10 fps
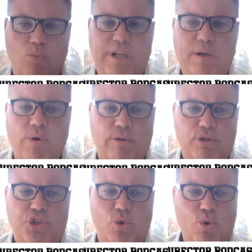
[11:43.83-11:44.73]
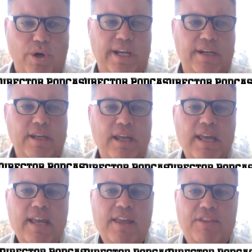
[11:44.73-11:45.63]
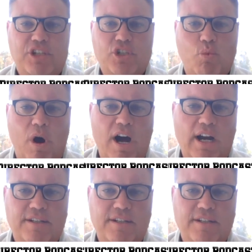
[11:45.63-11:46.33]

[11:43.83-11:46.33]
We will join the SWAC.